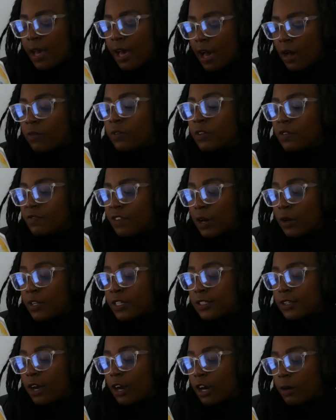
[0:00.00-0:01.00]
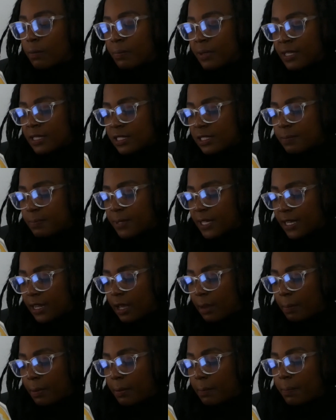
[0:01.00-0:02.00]
Elvin felt his heartbeat speed
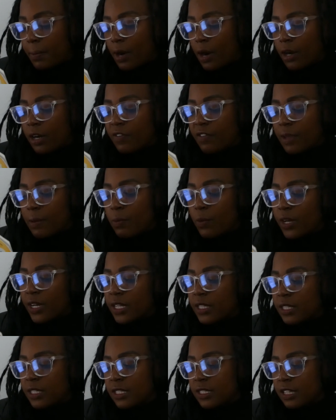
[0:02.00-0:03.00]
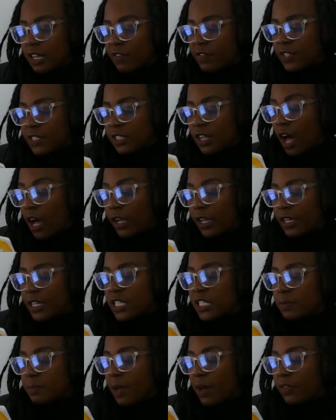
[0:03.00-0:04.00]
up. Part of him wanted to stuff a sock in
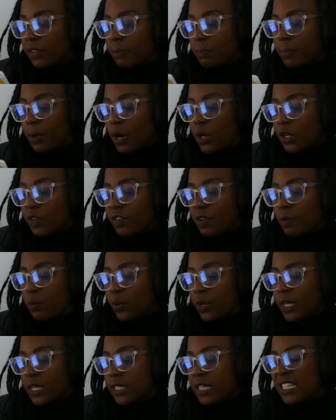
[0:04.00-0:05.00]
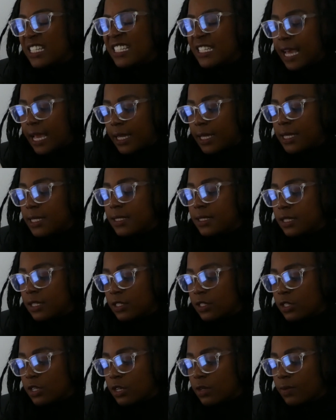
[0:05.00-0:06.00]
his mouth, and part of him wanted to deck his
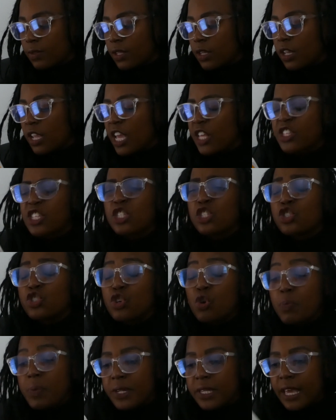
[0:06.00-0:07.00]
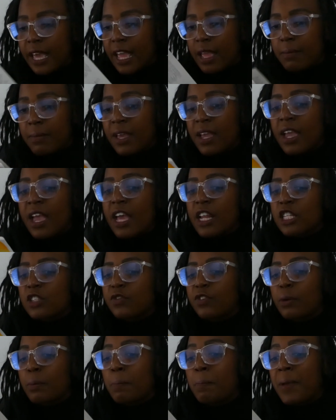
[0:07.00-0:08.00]
sister. It's a stupid game, and it's
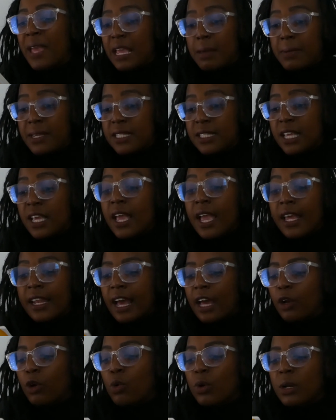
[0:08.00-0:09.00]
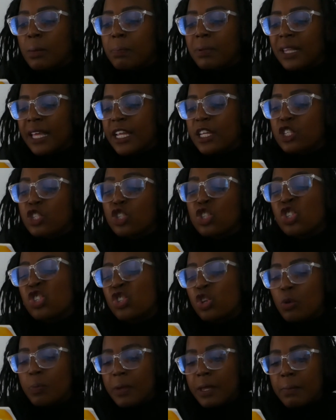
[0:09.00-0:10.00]
for babies, and I don't want to play a
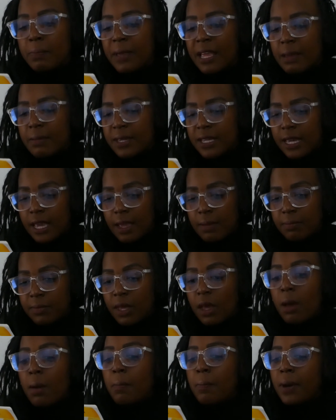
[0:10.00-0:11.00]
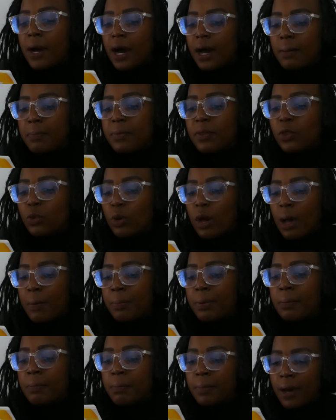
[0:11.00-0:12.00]
stupid baby game. Pop,
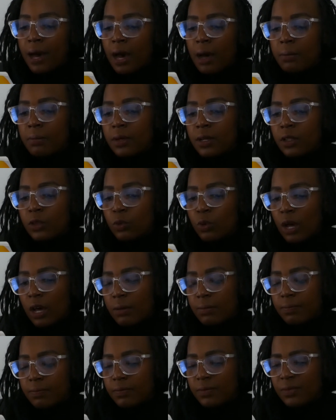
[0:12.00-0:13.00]
thwop, pop, thwop.